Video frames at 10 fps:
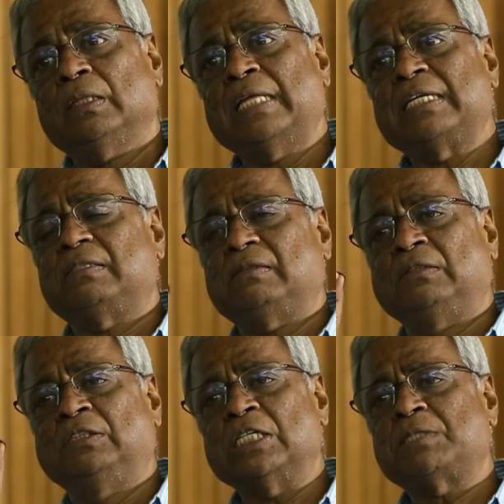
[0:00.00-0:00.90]
that
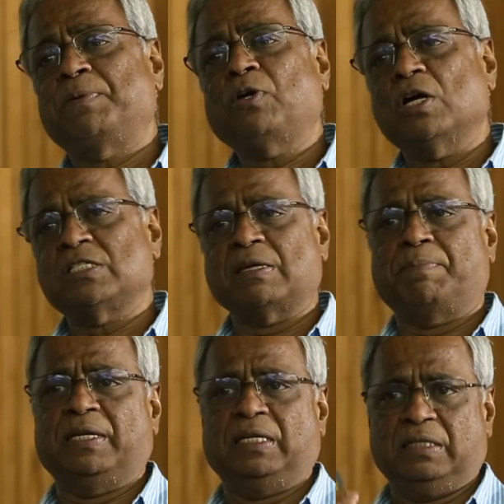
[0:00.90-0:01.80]
just because
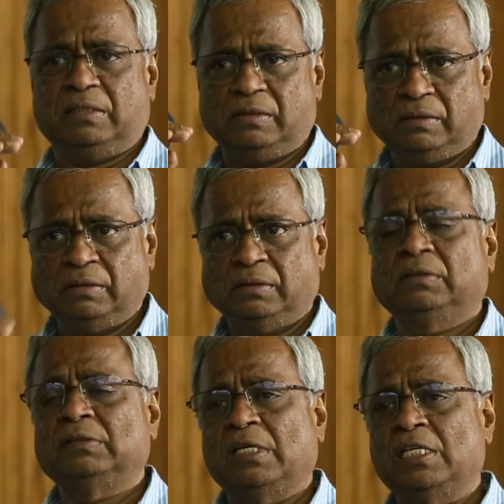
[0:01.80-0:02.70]
somebody
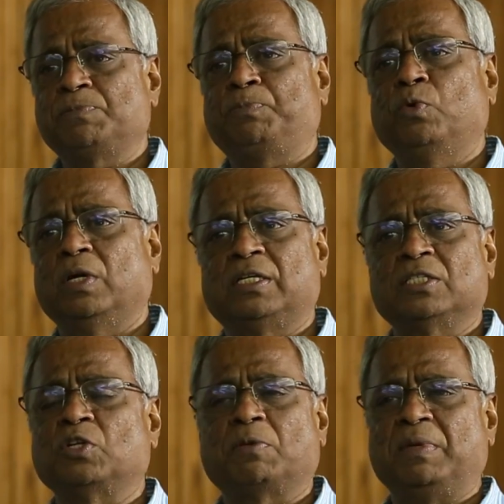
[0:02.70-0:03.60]
is poor
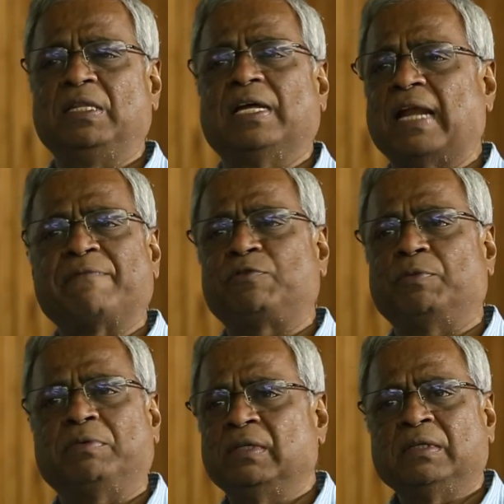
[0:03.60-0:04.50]
does not mean that have
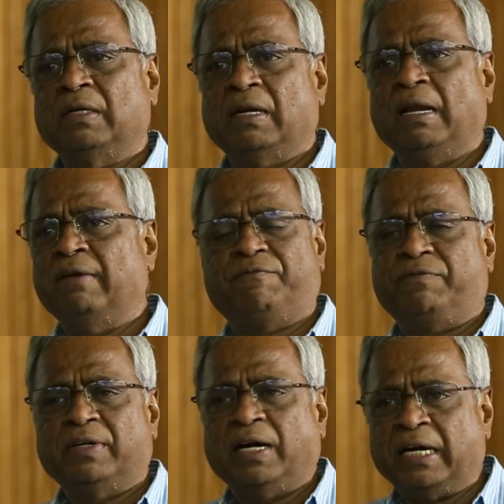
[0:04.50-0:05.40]
to
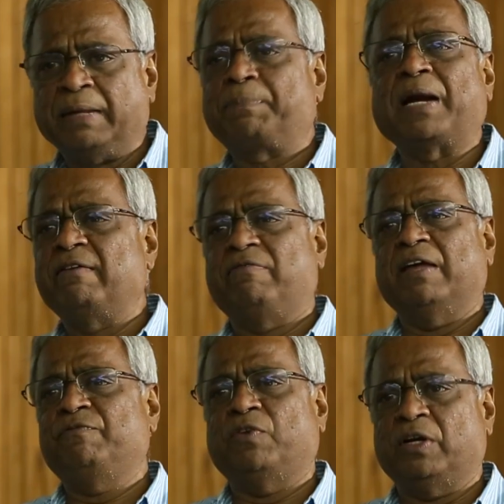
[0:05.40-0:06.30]
live a deprived
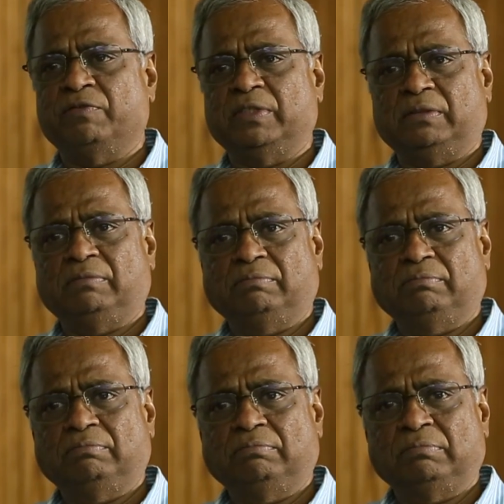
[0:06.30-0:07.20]
life forever.
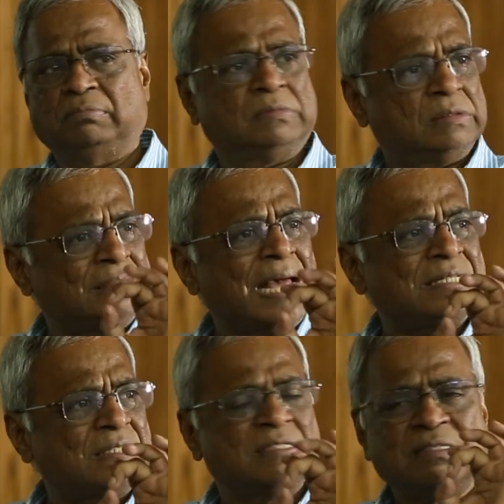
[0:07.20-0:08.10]

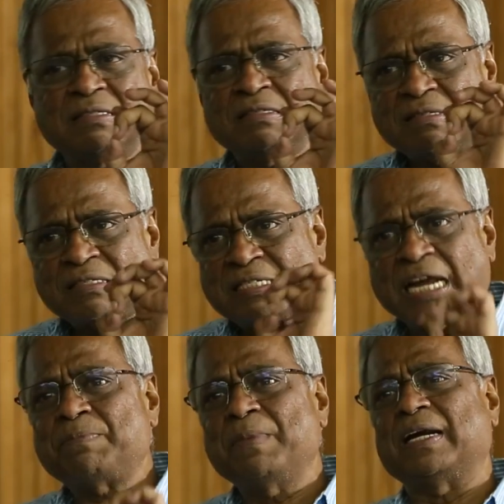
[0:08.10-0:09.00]
That
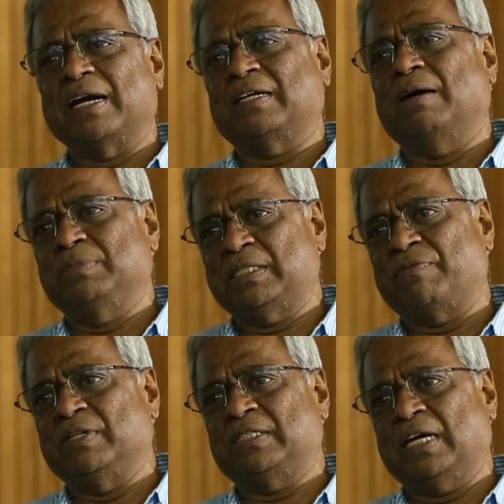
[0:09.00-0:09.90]
statement had come
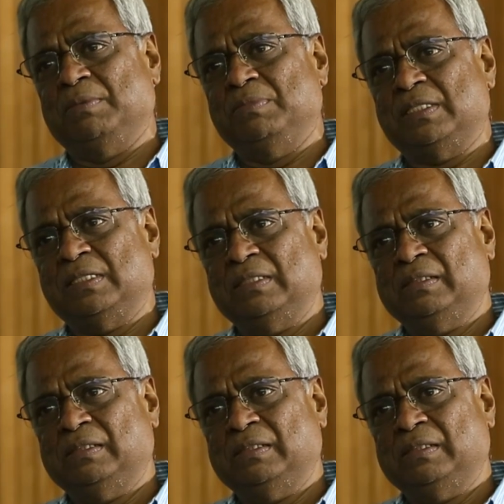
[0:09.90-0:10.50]
several times,